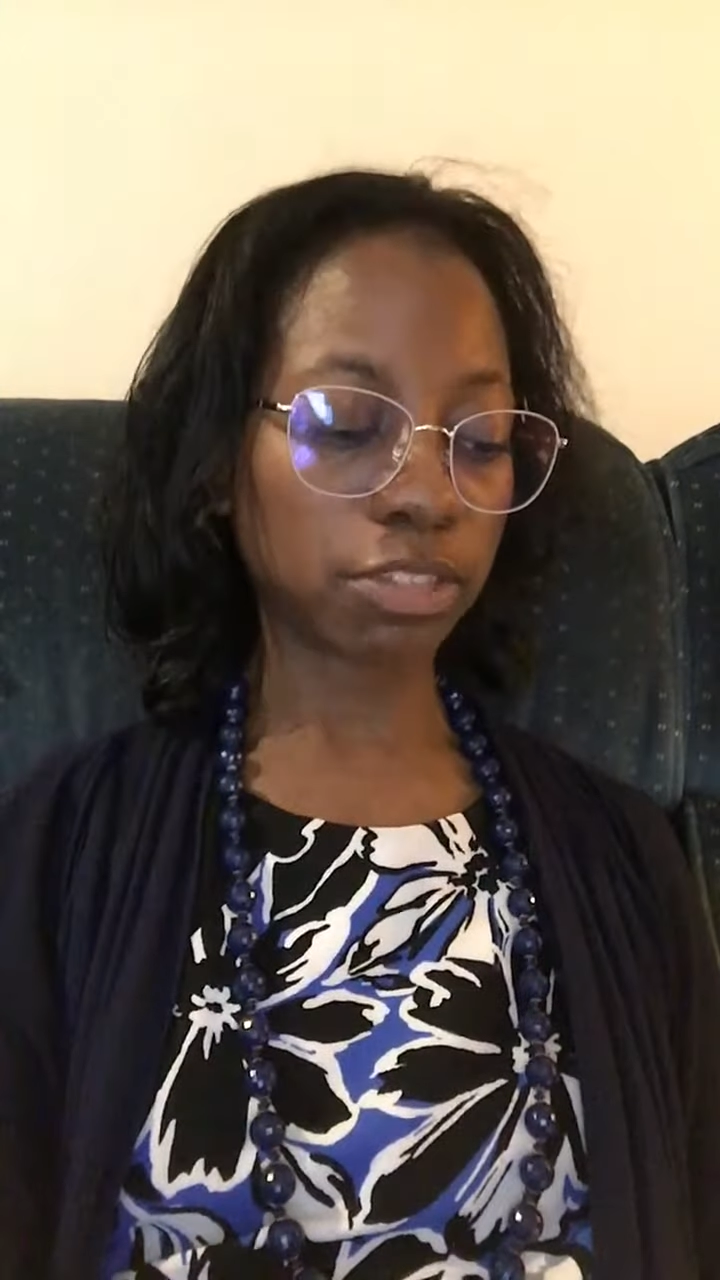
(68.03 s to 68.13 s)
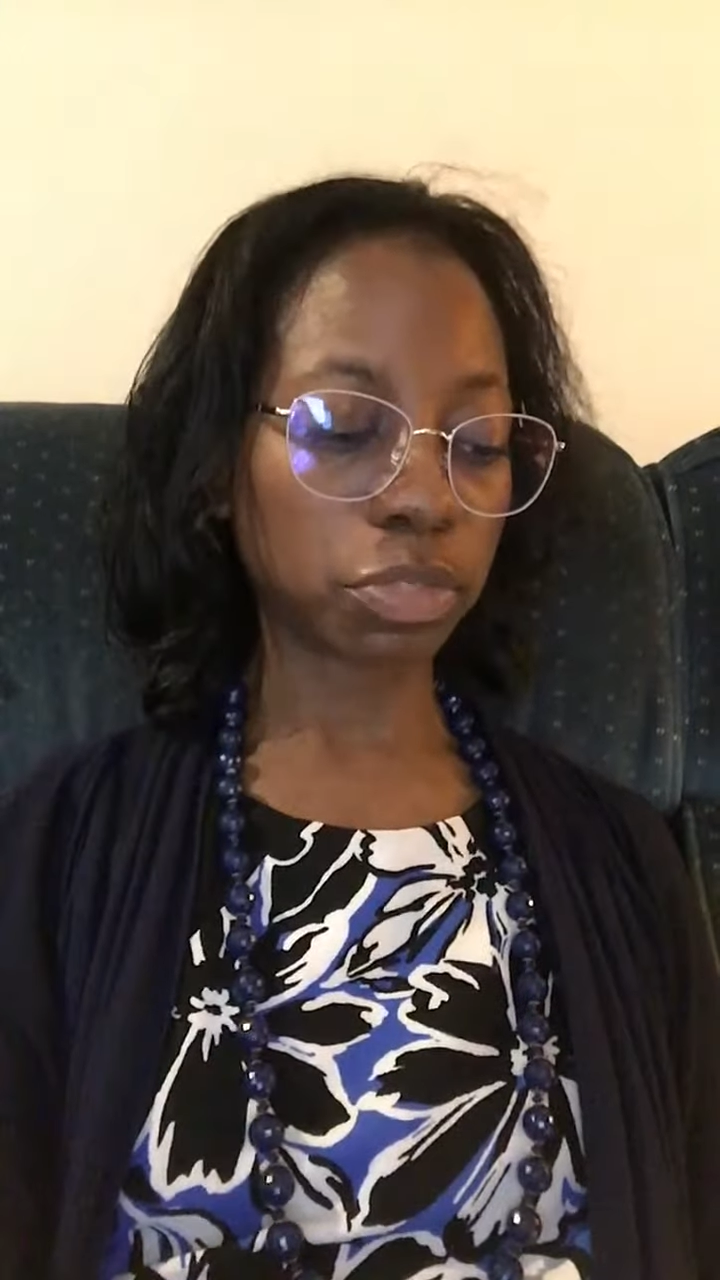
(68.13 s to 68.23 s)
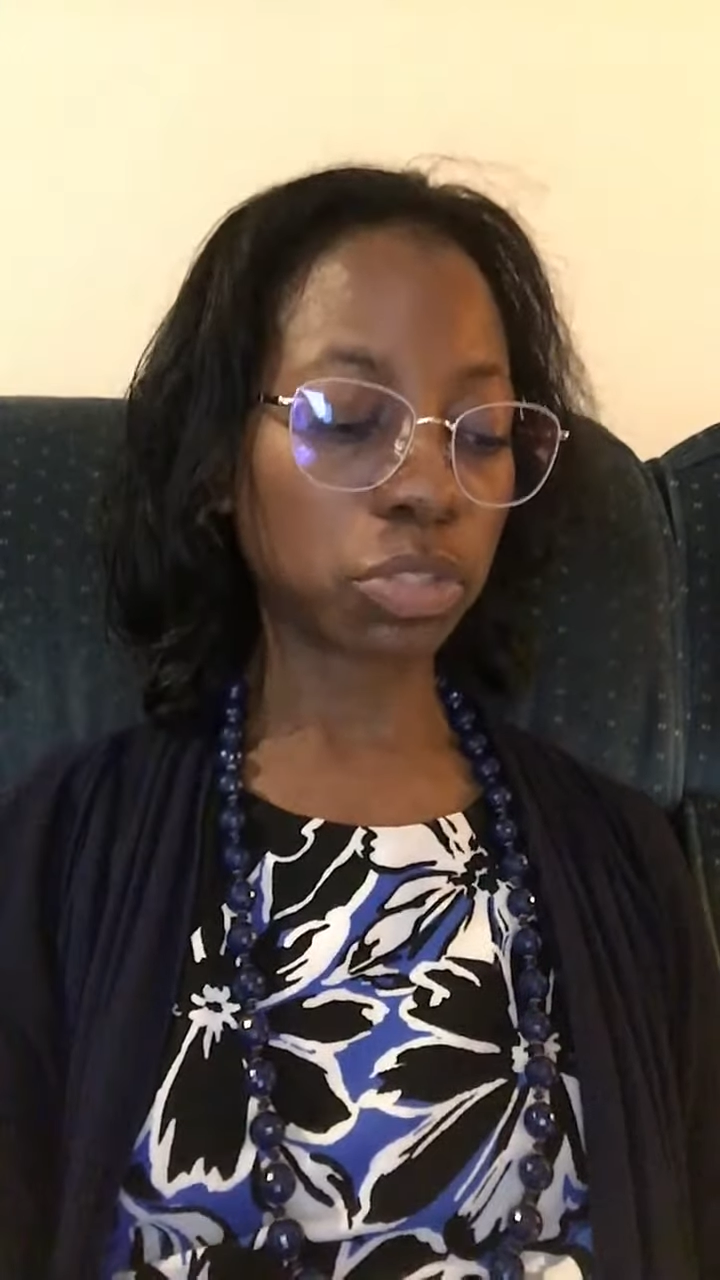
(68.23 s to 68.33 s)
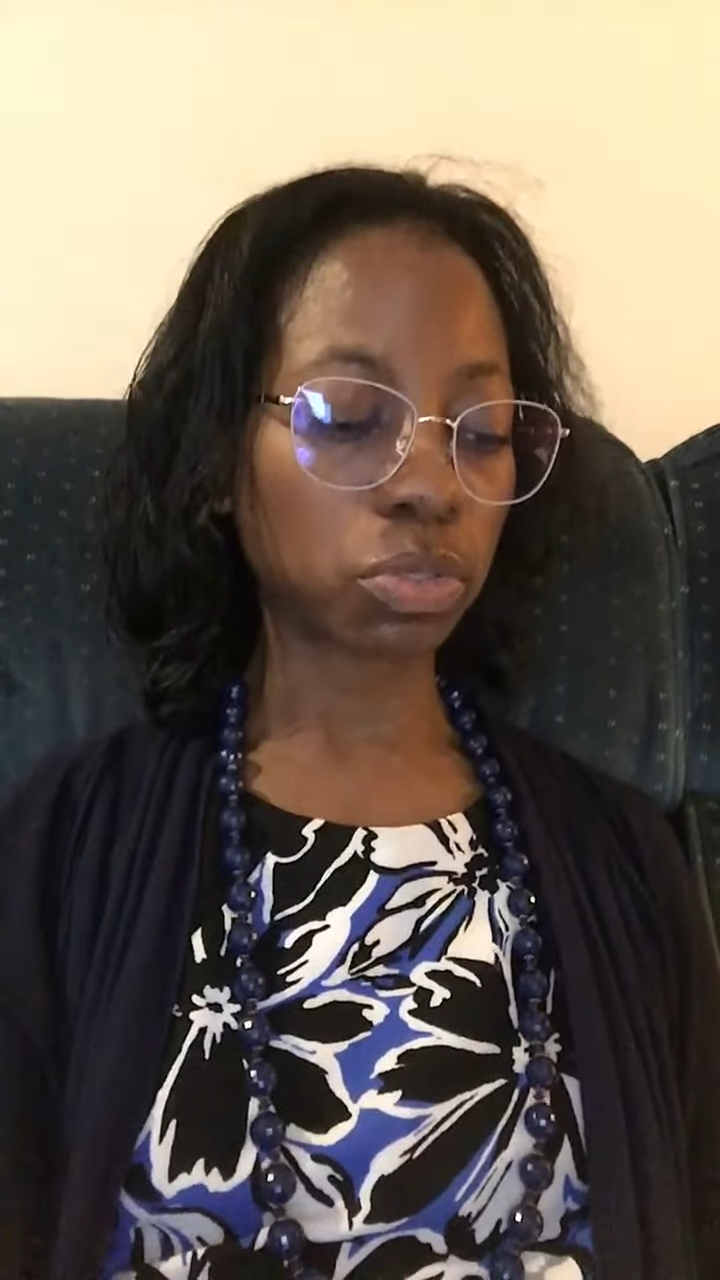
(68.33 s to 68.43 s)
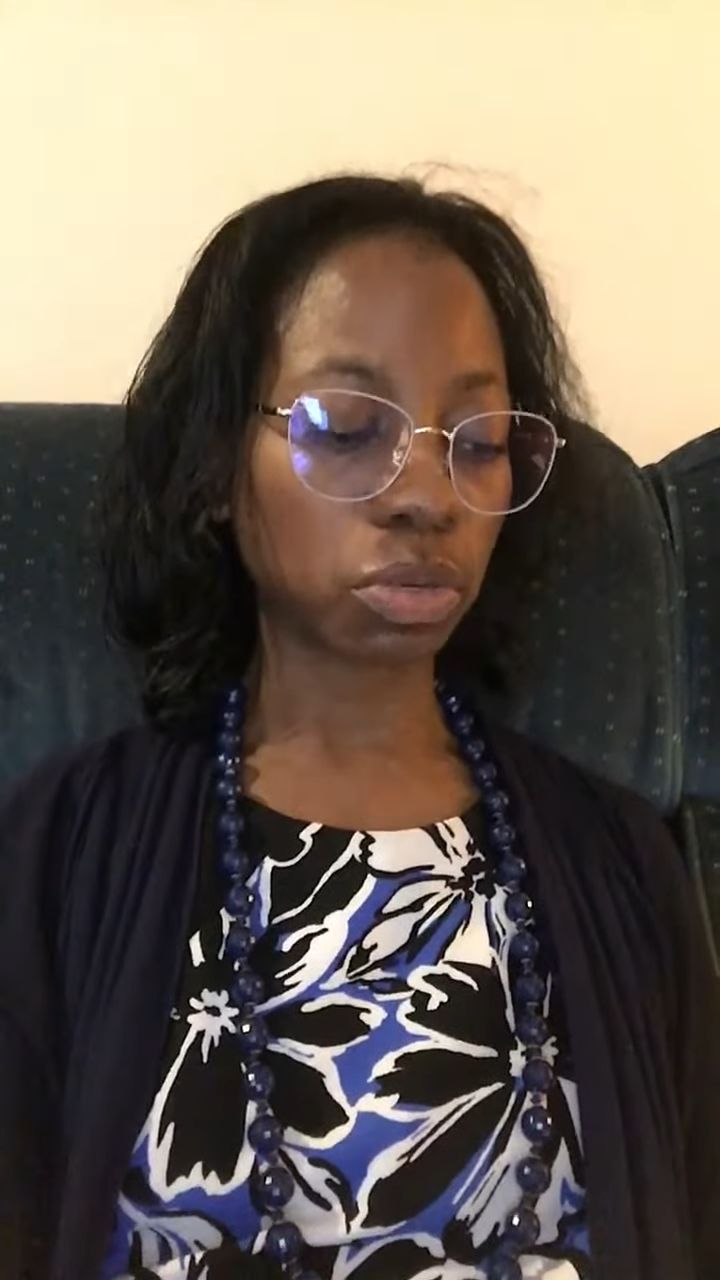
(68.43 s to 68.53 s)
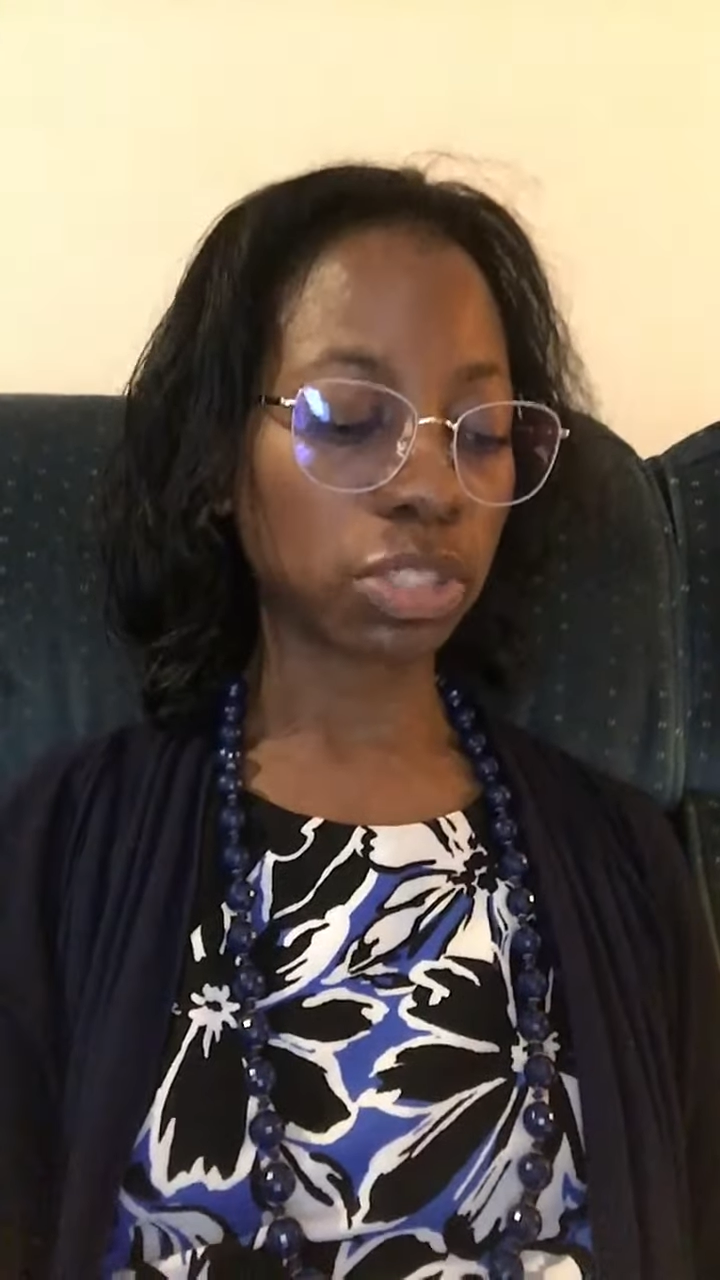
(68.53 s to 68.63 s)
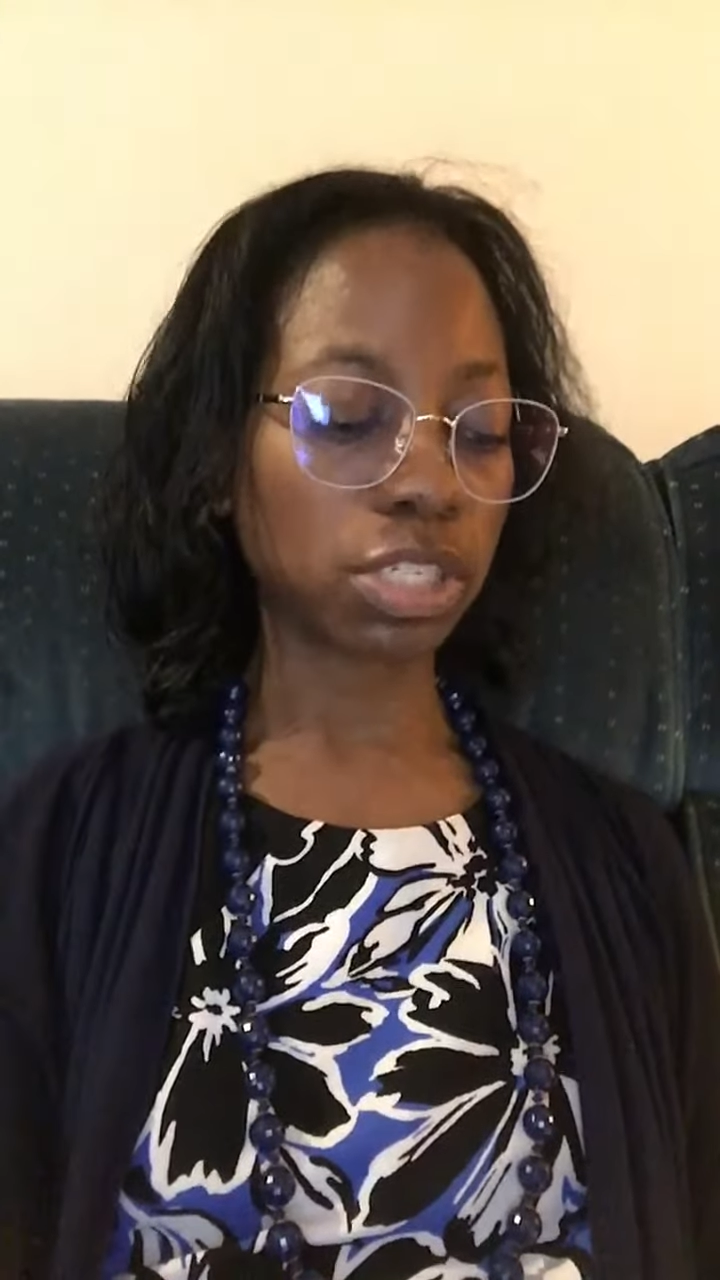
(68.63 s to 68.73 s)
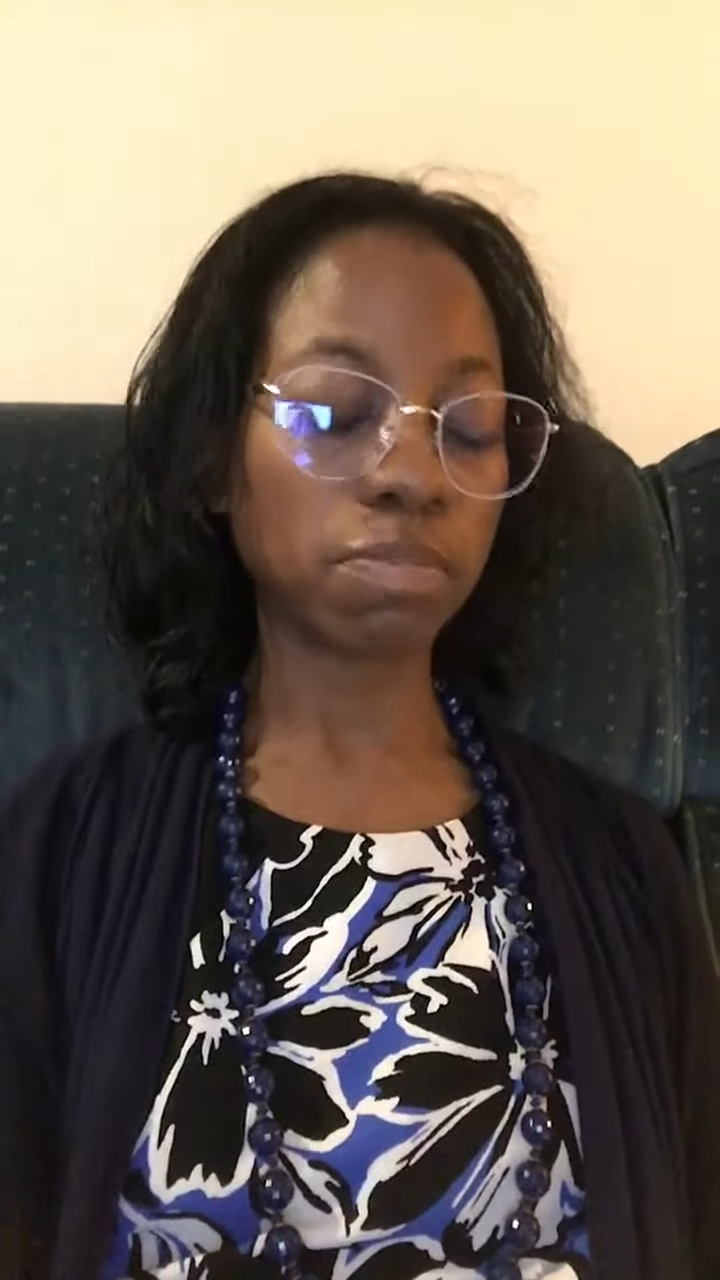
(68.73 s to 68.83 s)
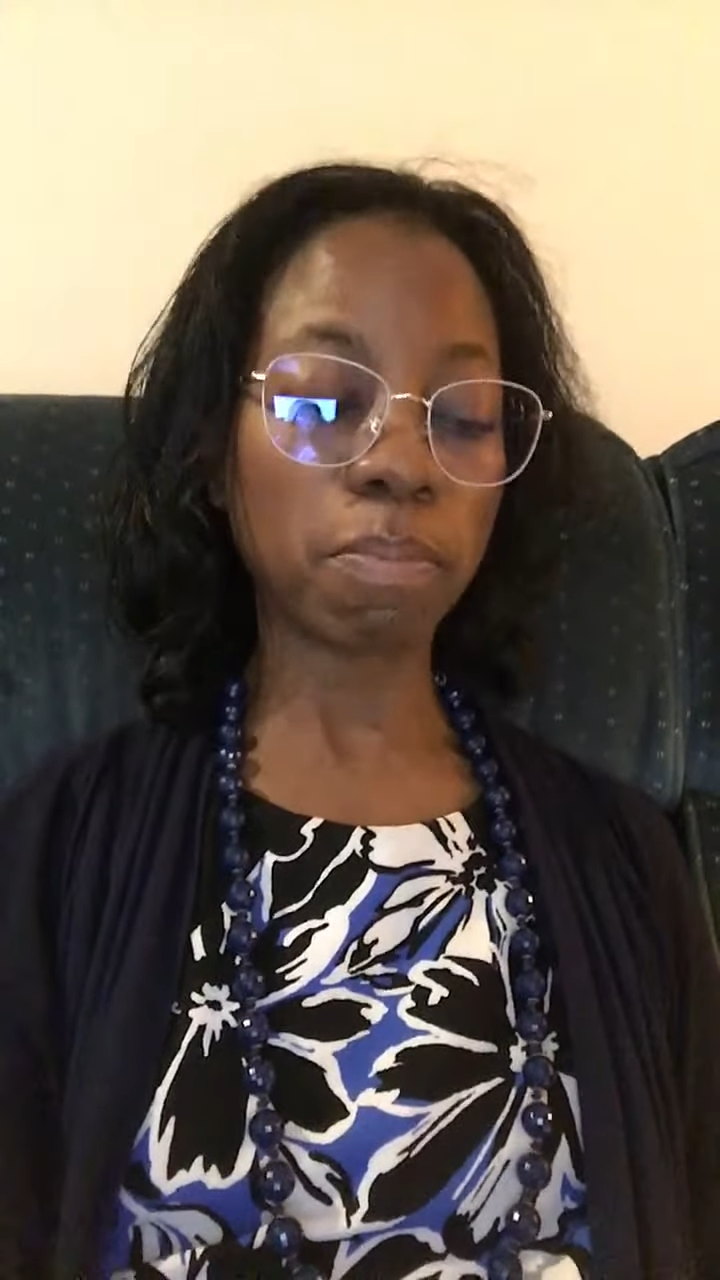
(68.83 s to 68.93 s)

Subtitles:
resources